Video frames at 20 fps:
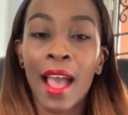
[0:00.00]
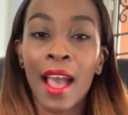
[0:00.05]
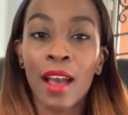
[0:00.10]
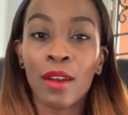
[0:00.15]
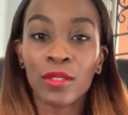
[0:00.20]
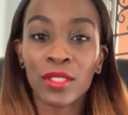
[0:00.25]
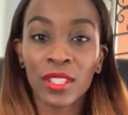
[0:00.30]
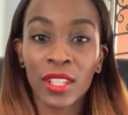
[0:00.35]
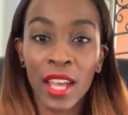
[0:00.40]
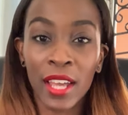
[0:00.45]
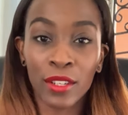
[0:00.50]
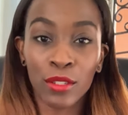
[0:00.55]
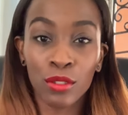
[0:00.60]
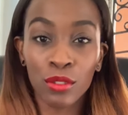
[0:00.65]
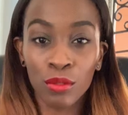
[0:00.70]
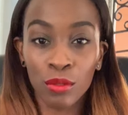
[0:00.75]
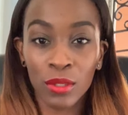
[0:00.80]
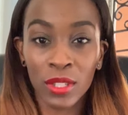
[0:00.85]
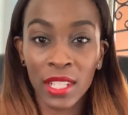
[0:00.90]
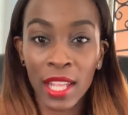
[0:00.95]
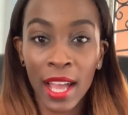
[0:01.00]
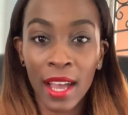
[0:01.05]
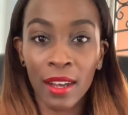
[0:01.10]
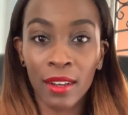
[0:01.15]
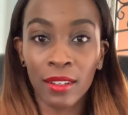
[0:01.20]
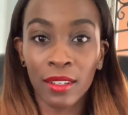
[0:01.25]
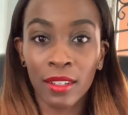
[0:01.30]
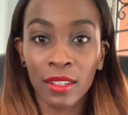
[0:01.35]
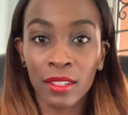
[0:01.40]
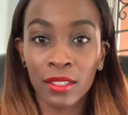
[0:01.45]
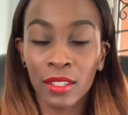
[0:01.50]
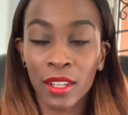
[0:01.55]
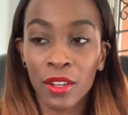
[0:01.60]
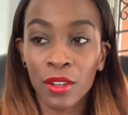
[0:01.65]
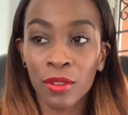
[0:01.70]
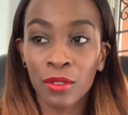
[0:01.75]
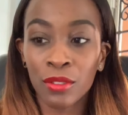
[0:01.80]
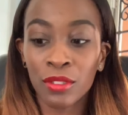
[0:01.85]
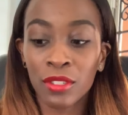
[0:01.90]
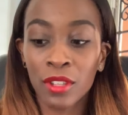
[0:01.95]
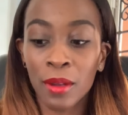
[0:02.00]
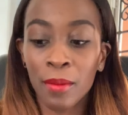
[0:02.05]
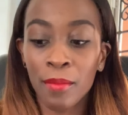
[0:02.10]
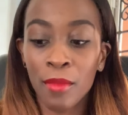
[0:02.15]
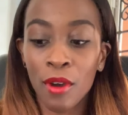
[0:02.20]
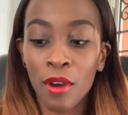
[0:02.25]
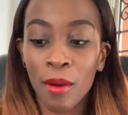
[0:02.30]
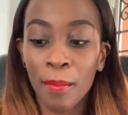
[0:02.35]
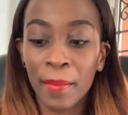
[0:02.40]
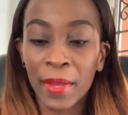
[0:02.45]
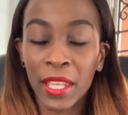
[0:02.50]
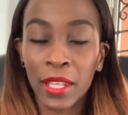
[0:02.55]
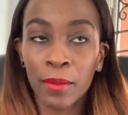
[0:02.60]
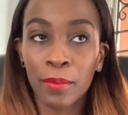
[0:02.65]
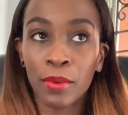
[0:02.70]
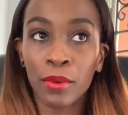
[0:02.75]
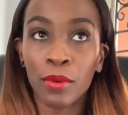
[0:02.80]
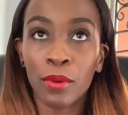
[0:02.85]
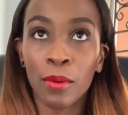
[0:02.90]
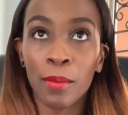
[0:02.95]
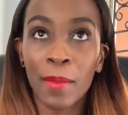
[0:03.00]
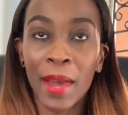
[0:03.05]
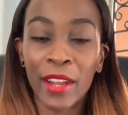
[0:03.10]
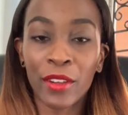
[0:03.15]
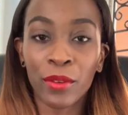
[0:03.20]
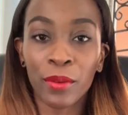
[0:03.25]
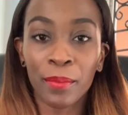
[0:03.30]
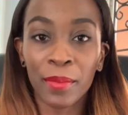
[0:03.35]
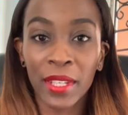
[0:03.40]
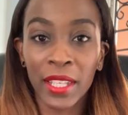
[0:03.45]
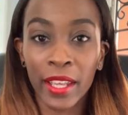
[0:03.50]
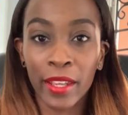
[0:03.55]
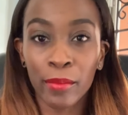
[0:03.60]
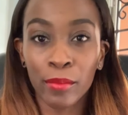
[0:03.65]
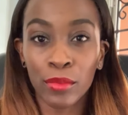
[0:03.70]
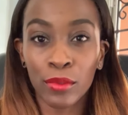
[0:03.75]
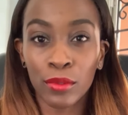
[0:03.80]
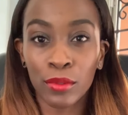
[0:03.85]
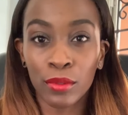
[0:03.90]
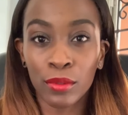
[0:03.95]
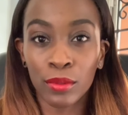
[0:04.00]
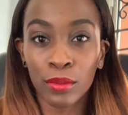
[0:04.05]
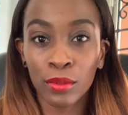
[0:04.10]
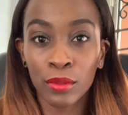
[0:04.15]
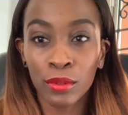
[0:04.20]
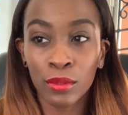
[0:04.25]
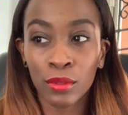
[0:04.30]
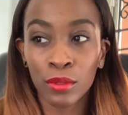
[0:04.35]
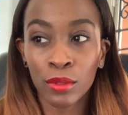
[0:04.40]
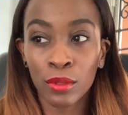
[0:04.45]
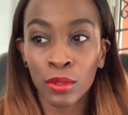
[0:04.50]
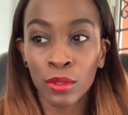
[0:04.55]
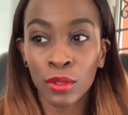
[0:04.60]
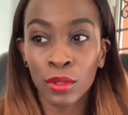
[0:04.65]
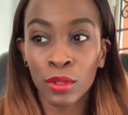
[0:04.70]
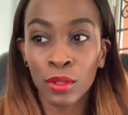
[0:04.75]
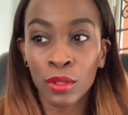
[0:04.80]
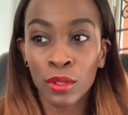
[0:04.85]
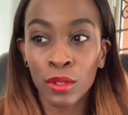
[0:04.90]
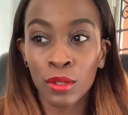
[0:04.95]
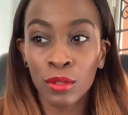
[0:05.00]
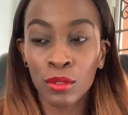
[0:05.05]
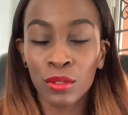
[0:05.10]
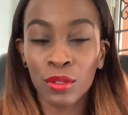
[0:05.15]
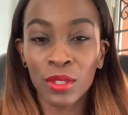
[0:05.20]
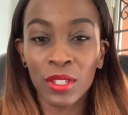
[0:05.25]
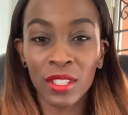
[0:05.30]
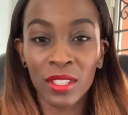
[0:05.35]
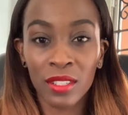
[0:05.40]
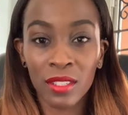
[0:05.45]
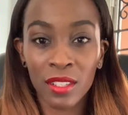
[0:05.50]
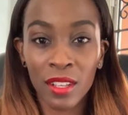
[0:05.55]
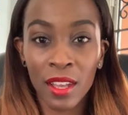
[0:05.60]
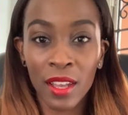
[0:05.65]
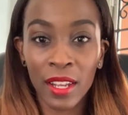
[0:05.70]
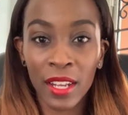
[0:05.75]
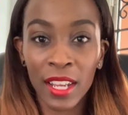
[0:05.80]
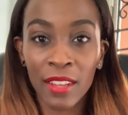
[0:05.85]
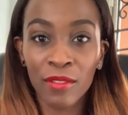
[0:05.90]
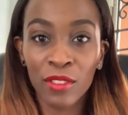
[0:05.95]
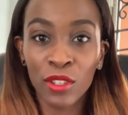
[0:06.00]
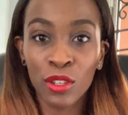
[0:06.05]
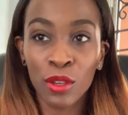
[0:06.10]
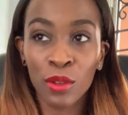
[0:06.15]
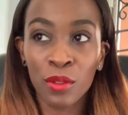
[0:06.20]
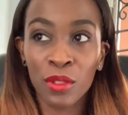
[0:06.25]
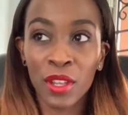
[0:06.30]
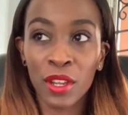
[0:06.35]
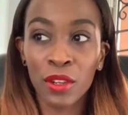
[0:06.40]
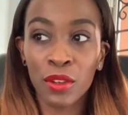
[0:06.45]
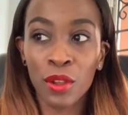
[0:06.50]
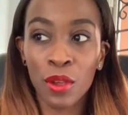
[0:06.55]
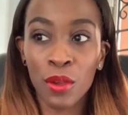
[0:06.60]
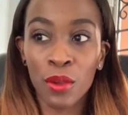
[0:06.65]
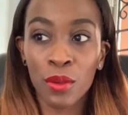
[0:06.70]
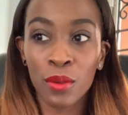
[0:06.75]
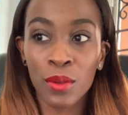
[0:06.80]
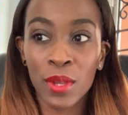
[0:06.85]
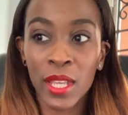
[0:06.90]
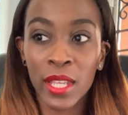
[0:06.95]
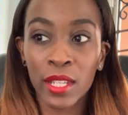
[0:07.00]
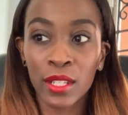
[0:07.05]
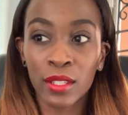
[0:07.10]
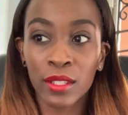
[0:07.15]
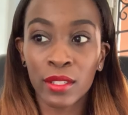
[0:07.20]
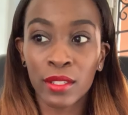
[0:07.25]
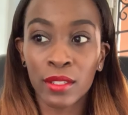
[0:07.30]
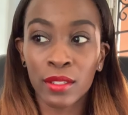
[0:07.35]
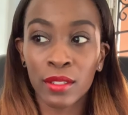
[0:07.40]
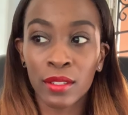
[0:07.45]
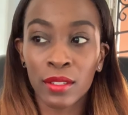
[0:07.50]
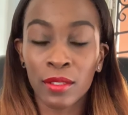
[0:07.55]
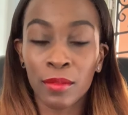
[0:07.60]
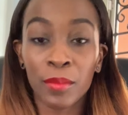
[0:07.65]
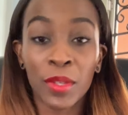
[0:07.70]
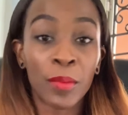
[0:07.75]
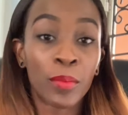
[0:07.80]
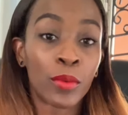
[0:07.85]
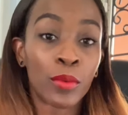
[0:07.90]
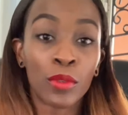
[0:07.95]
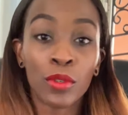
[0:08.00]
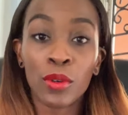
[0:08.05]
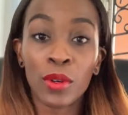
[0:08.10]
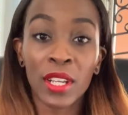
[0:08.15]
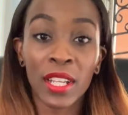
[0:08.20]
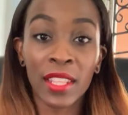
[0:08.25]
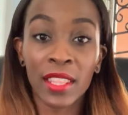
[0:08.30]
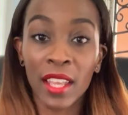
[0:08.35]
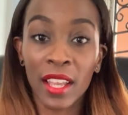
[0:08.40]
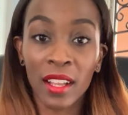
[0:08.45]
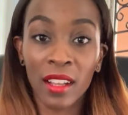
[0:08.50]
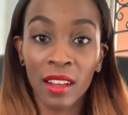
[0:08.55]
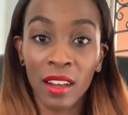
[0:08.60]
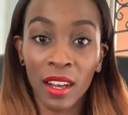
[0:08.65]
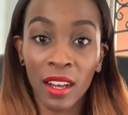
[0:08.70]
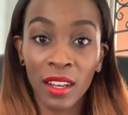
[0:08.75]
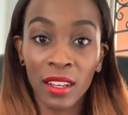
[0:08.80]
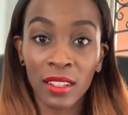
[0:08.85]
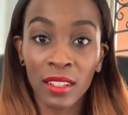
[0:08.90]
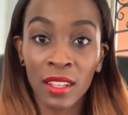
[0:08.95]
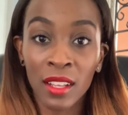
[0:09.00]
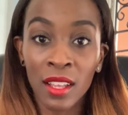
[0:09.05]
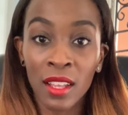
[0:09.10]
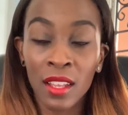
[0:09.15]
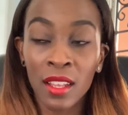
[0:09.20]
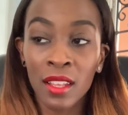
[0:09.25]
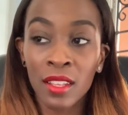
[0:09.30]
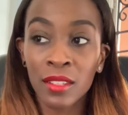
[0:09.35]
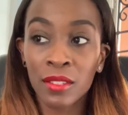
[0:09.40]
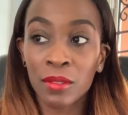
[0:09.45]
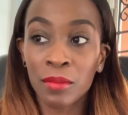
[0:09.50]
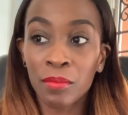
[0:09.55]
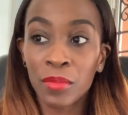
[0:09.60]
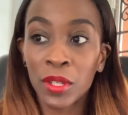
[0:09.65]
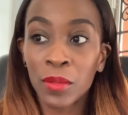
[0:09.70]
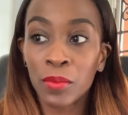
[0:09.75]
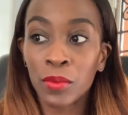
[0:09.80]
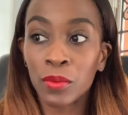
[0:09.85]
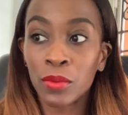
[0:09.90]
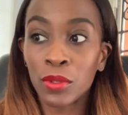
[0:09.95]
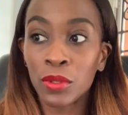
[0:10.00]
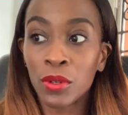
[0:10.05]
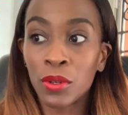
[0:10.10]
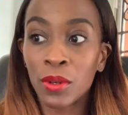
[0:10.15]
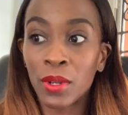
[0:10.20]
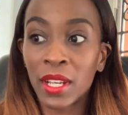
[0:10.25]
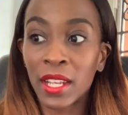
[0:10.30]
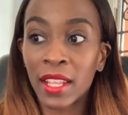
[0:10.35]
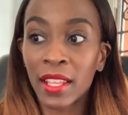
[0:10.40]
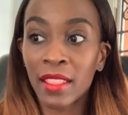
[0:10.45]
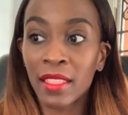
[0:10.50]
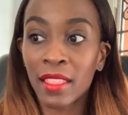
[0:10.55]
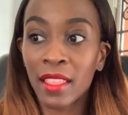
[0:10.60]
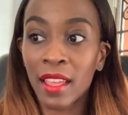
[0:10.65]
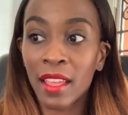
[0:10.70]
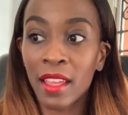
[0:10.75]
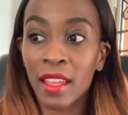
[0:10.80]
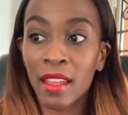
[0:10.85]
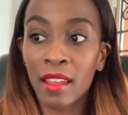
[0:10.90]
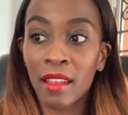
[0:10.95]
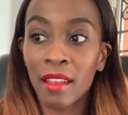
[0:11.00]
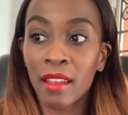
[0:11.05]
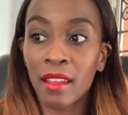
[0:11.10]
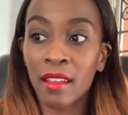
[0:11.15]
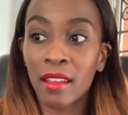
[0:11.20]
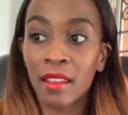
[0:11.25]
how to kind of source it out, because I know some people might not be able to discern, even though they know it's, some people will call it their gut, some people will call it their